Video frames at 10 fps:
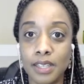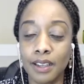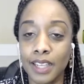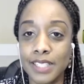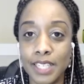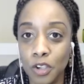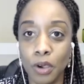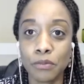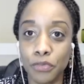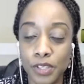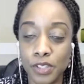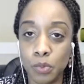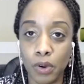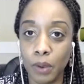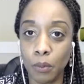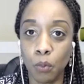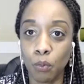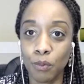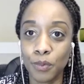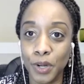I did a conference where
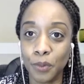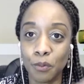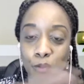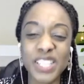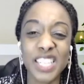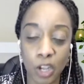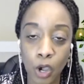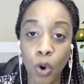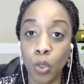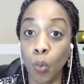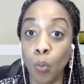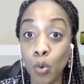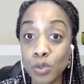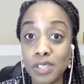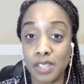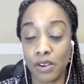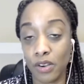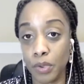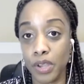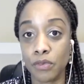we did a whole awards
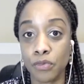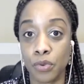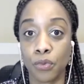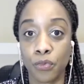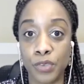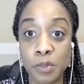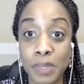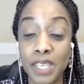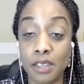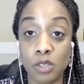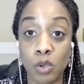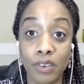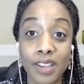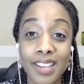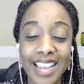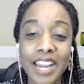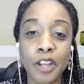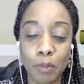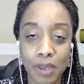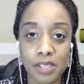ceremony for speakers. So I kind of
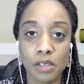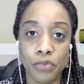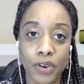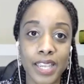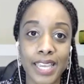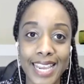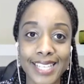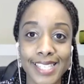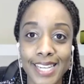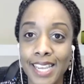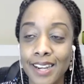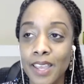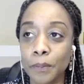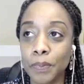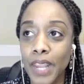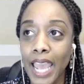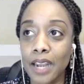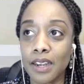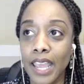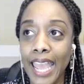got myself very connected in.
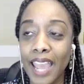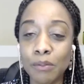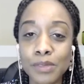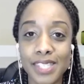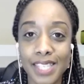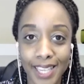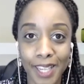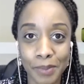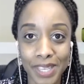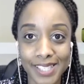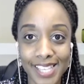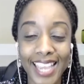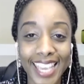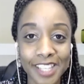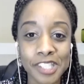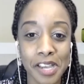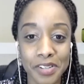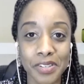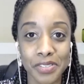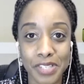And emceeing means I get to
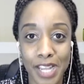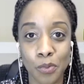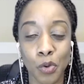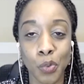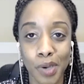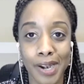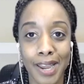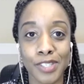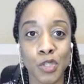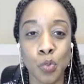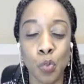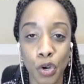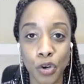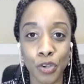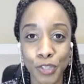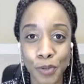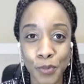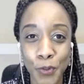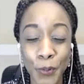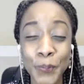understand what organizers want a lot
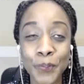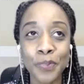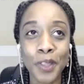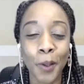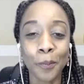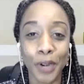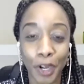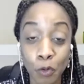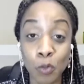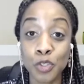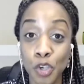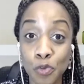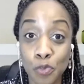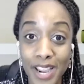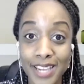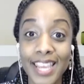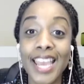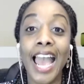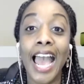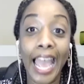more. But I've also read
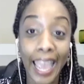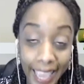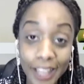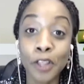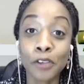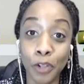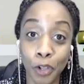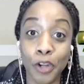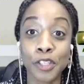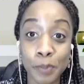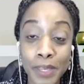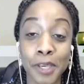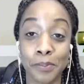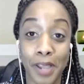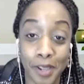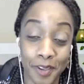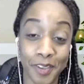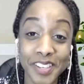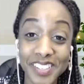a hell of a lot of speaker bios